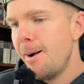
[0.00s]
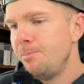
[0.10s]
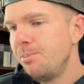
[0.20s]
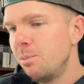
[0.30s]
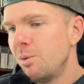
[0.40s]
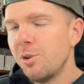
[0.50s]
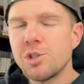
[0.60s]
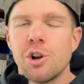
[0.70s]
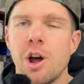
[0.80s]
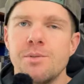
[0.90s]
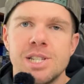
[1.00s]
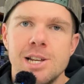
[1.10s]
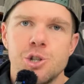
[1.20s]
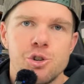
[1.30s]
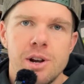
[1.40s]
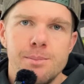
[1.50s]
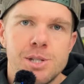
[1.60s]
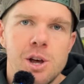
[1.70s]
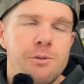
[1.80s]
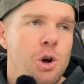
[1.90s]
Um, we've also got overseas
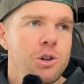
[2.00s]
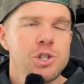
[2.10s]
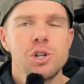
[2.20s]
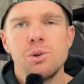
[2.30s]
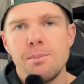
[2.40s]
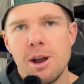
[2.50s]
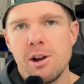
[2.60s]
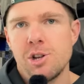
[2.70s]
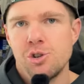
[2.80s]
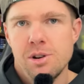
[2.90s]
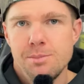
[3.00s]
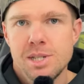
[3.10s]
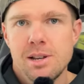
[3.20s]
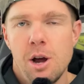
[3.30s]
trips. I've gone on two America trips